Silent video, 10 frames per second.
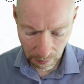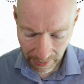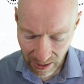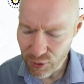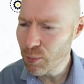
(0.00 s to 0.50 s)

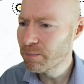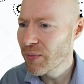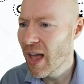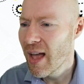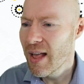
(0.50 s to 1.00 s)
So
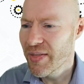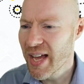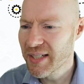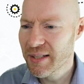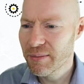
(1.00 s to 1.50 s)

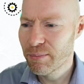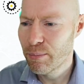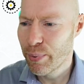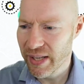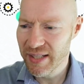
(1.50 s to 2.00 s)
that
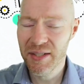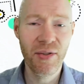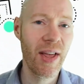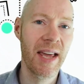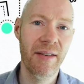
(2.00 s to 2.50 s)
brings us to
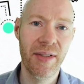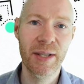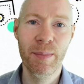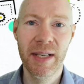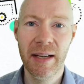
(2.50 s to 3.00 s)
the end of this
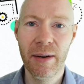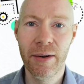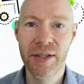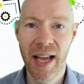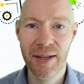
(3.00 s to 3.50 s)
particular
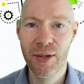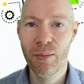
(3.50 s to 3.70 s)
section.